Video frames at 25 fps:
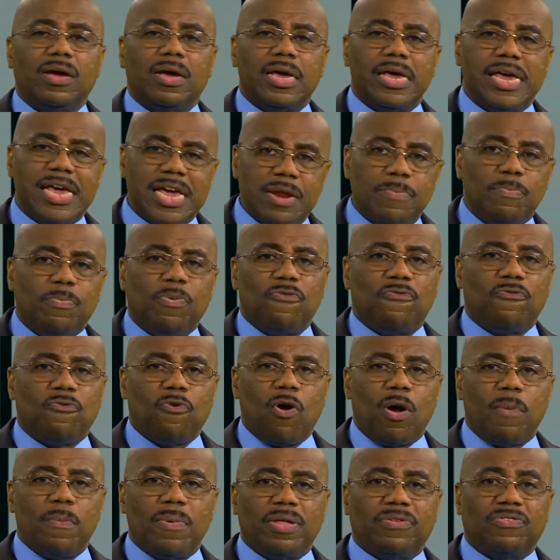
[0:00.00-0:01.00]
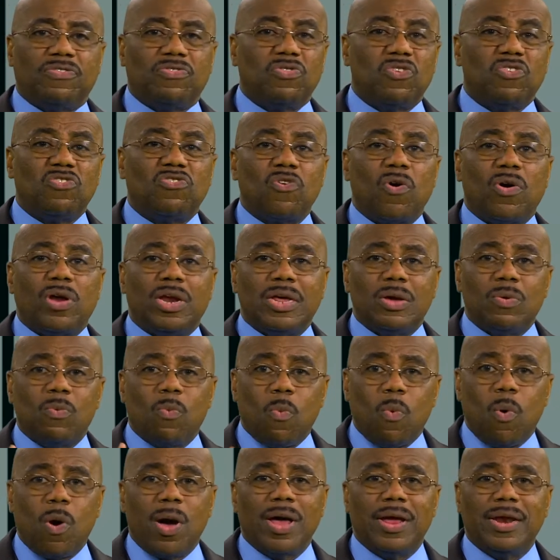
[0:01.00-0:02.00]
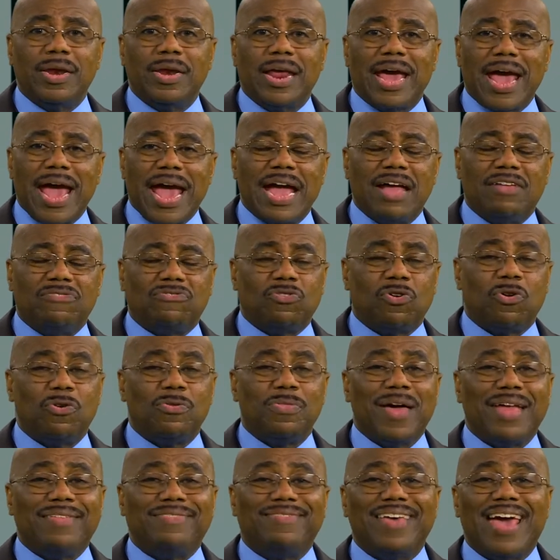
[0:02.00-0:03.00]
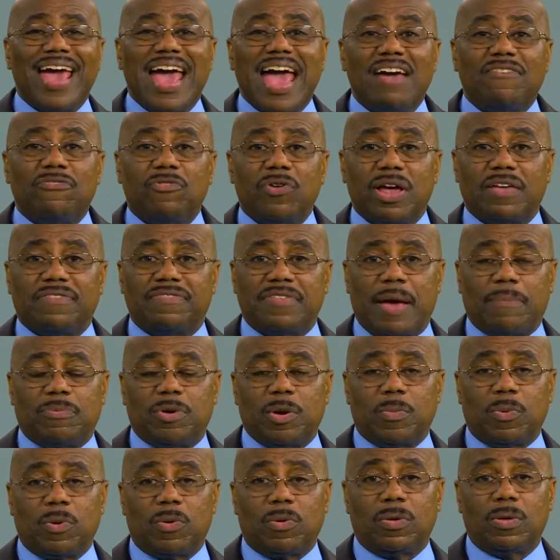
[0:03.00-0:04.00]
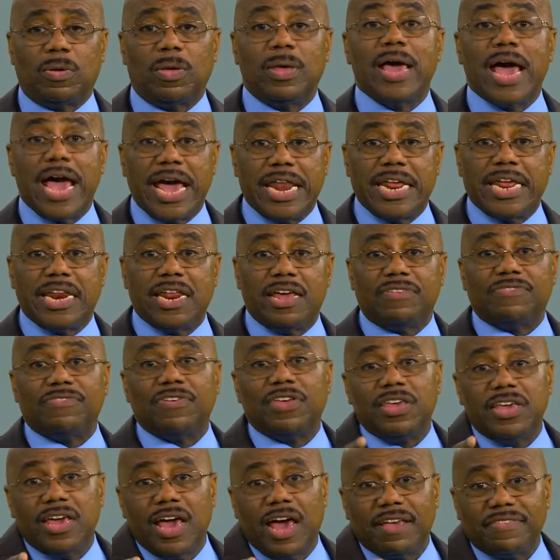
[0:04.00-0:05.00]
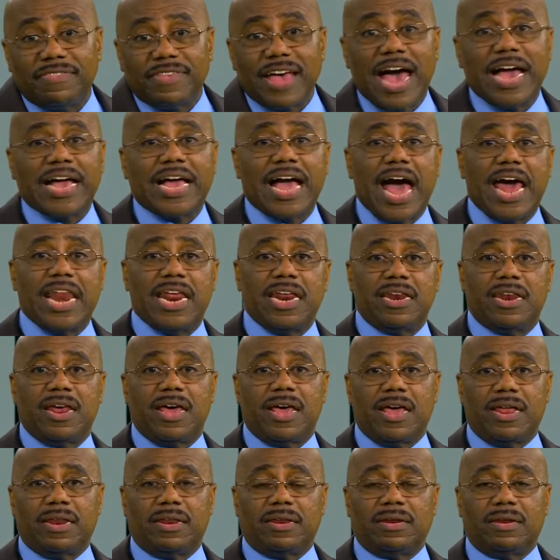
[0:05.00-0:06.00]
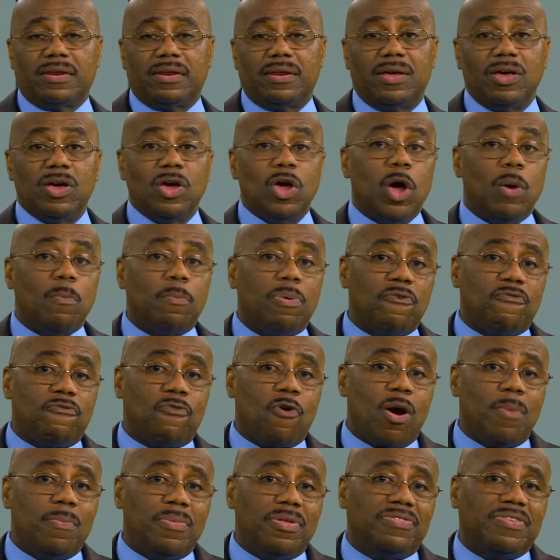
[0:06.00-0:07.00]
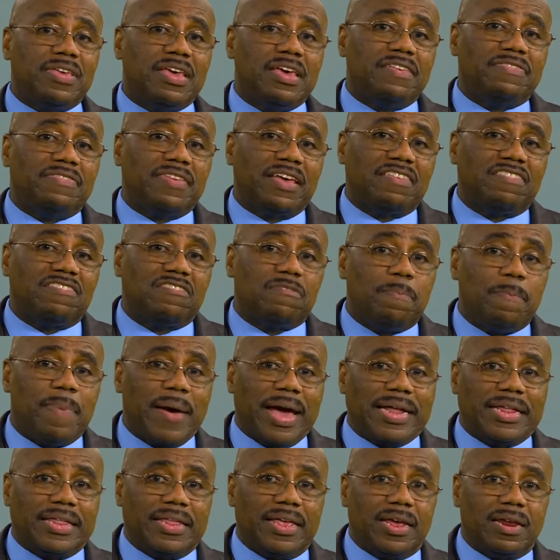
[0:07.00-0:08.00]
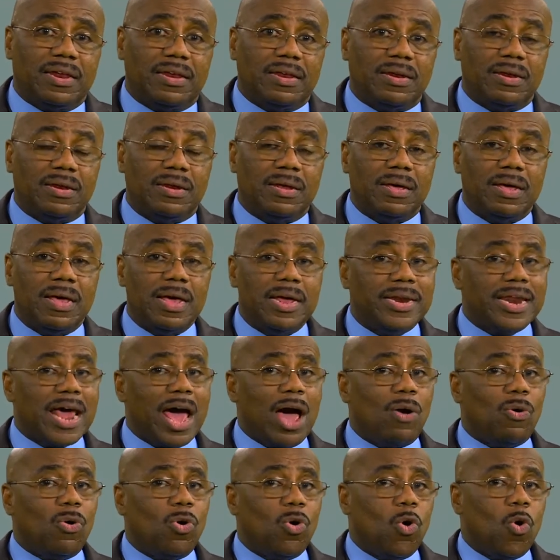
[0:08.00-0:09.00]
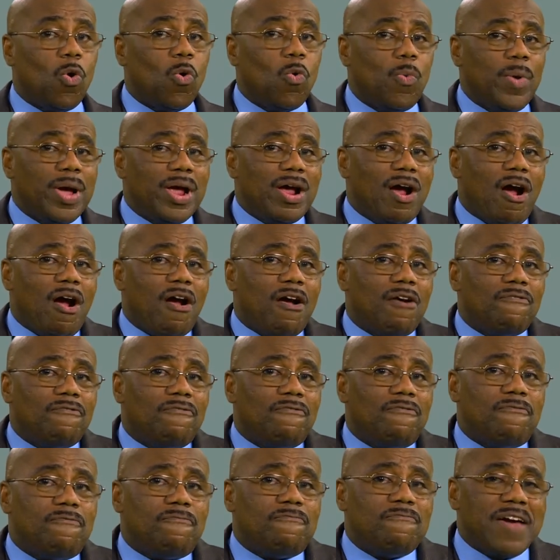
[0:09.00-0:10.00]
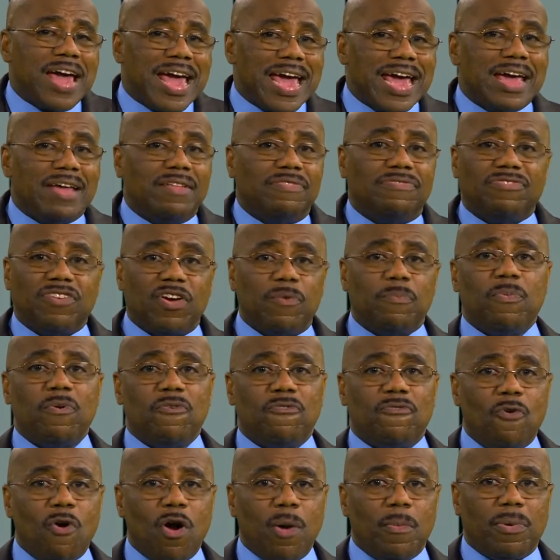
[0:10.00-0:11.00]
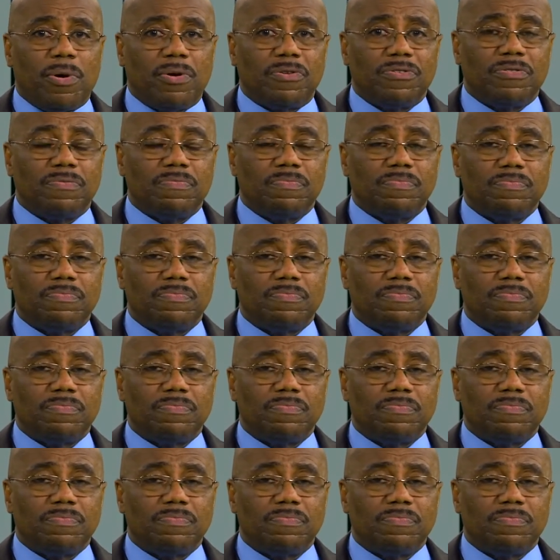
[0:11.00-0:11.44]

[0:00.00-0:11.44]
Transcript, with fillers: in performance, there's only one answer that's ever acceptable, and it is, yes, I got it done. Performance is expected. Now, we are fans of performers.